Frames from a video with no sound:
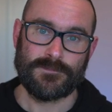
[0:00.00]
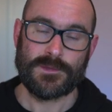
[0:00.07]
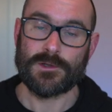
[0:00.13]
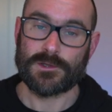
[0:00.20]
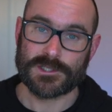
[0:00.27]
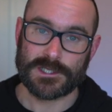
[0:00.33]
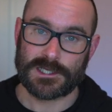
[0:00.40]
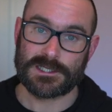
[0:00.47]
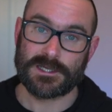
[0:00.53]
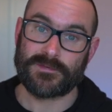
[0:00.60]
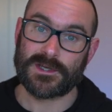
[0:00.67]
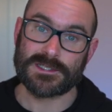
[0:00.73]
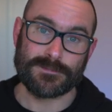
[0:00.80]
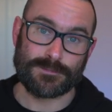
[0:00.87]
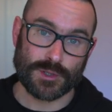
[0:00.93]
The alternative
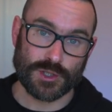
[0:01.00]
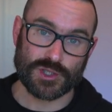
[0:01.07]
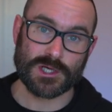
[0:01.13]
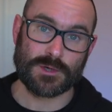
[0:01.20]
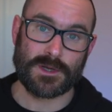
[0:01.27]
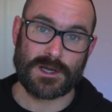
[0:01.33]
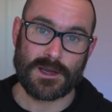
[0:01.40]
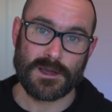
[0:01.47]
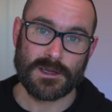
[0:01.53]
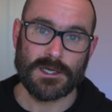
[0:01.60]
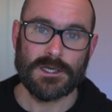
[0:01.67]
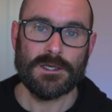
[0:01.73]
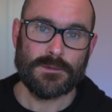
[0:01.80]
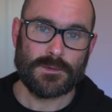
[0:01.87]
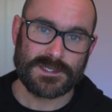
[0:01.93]
is a push query.
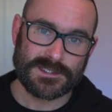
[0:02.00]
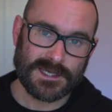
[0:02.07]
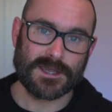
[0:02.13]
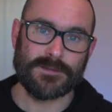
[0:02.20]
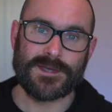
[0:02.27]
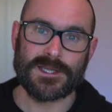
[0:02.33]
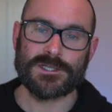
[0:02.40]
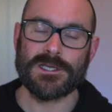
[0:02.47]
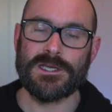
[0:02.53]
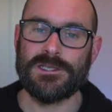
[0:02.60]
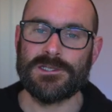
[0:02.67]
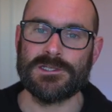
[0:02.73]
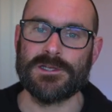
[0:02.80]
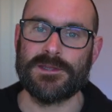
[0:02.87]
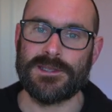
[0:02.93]
We stick emit
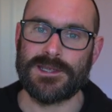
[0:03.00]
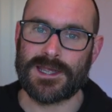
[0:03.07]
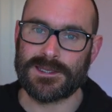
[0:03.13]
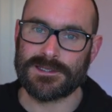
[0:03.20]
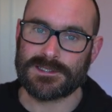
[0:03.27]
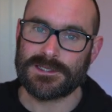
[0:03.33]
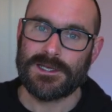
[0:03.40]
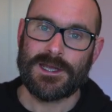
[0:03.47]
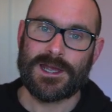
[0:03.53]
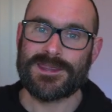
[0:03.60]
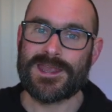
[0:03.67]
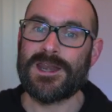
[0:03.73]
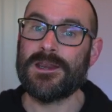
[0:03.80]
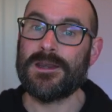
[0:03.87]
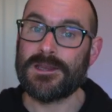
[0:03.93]
changes on the end, and
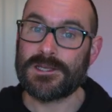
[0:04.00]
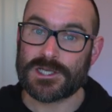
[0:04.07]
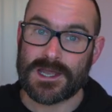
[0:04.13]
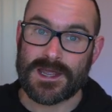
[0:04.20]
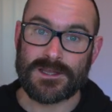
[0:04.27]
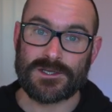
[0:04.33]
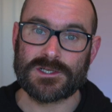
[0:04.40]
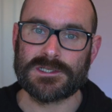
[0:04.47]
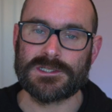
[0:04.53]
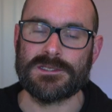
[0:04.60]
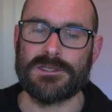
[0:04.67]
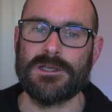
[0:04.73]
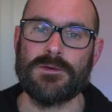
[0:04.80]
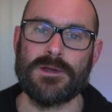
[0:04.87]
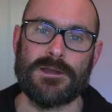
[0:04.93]
then any changes to
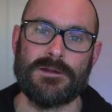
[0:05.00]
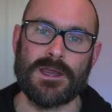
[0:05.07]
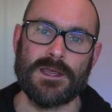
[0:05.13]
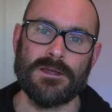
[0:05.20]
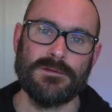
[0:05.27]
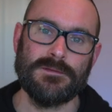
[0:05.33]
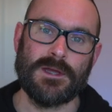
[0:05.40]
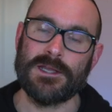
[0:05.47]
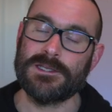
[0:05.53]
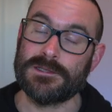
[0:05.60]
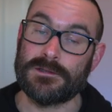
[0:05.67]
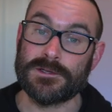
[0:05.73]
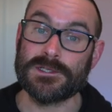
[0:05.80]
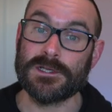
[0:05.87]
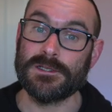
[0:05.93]
the query, to
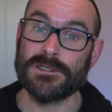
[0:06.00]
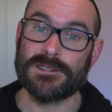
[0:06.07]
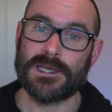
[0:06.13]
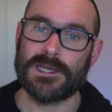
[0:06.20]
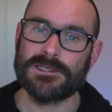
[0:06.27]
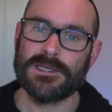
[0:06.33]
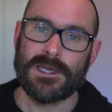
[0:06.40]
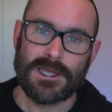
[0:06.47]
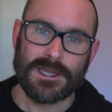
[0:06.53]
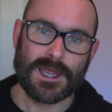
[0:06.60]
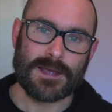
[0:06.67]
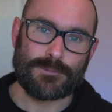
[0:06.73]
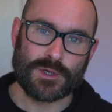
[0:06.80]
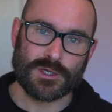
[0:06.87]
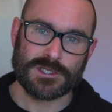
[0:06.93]
the result set,
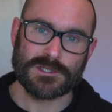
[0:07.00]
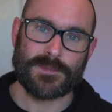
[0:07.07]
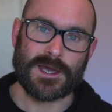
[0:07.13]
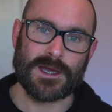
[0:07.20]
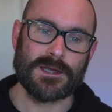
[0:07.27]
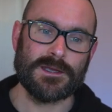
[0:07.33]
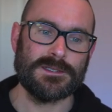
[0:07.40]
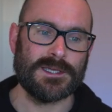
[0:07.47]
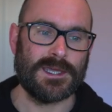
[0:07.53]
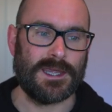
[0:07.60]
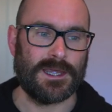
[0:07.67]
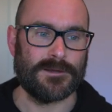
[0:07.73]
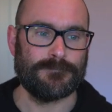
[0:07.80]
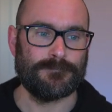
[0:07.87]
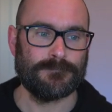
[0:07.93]
get pushed back to
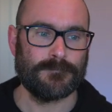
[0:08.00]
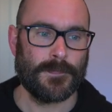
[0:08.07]
here.